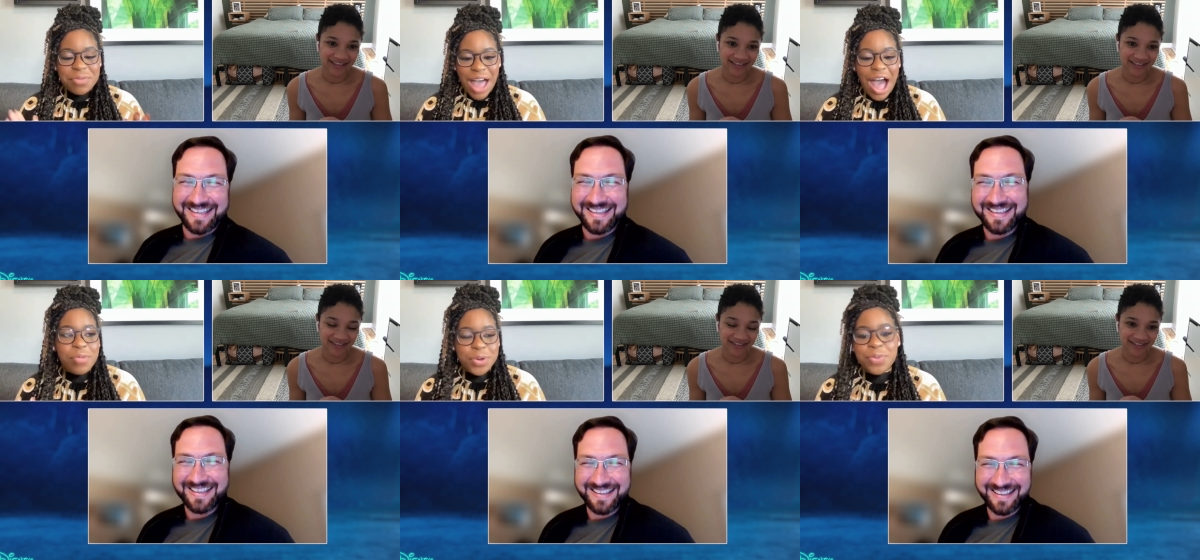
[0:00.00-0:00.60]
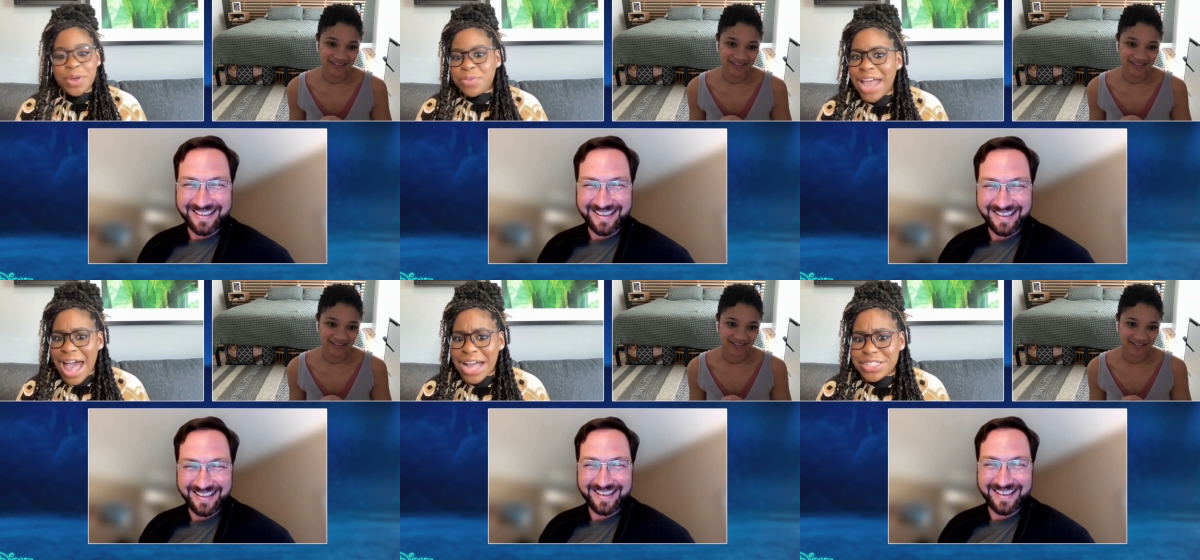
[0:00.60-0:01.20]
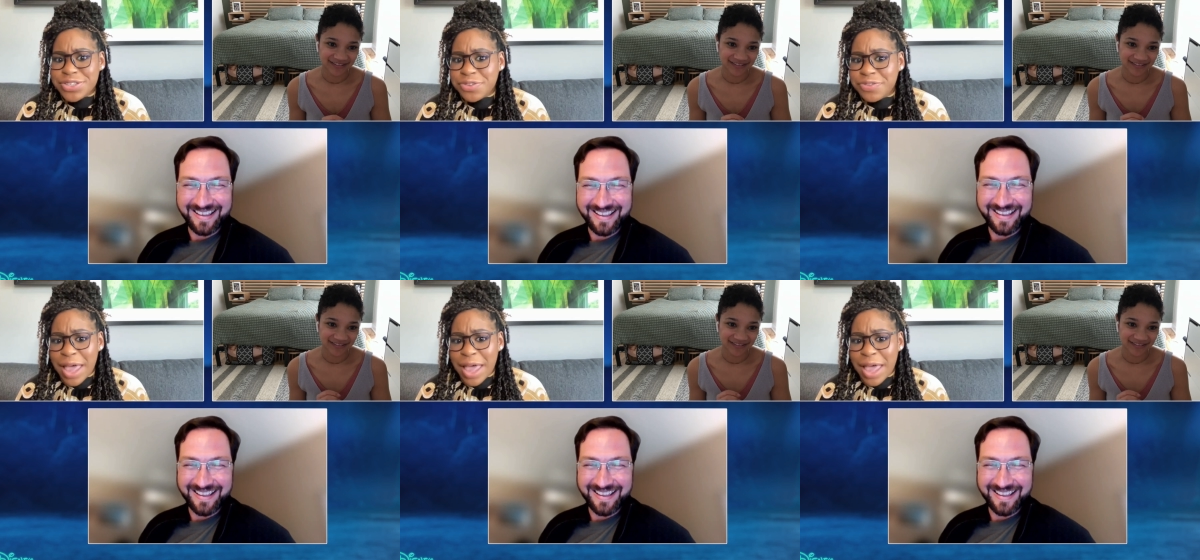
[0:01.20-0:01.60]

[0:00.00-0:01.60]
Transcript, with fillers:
Speaker 1: how would we react to